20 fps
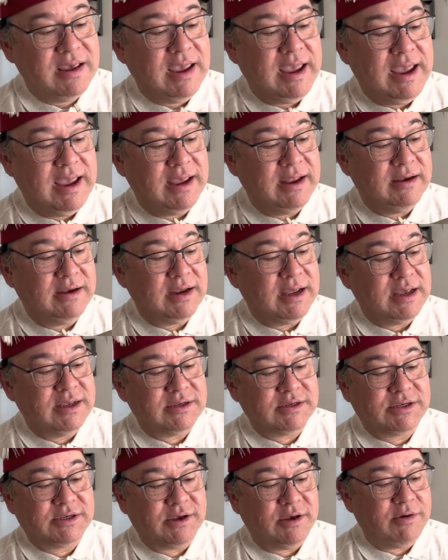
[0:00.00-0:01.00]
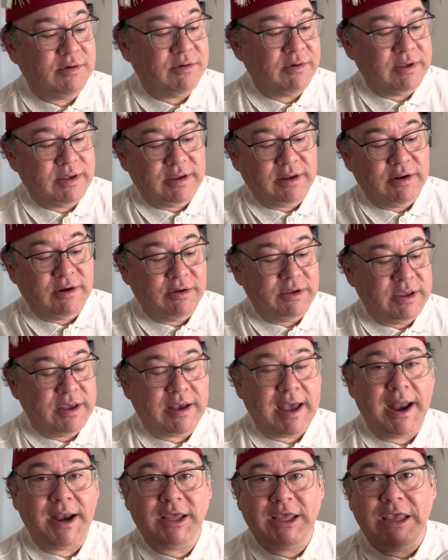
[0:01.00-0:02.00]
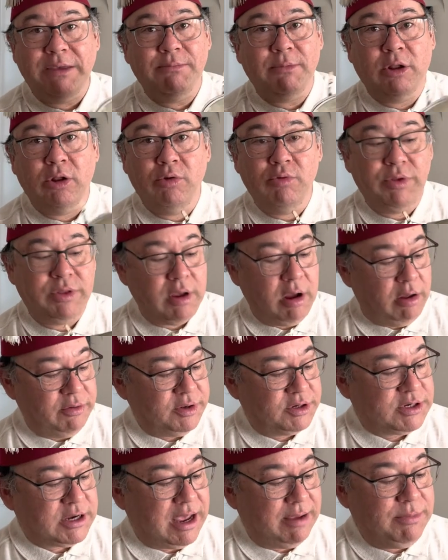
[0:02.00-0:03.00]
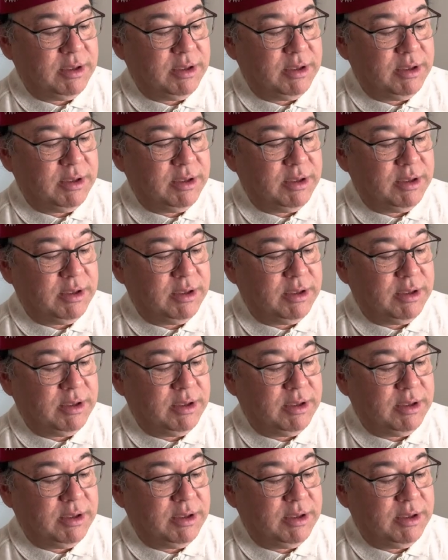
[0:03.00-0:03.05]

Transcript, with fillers: And uh, so, you know, you got to keep glue with you all the time.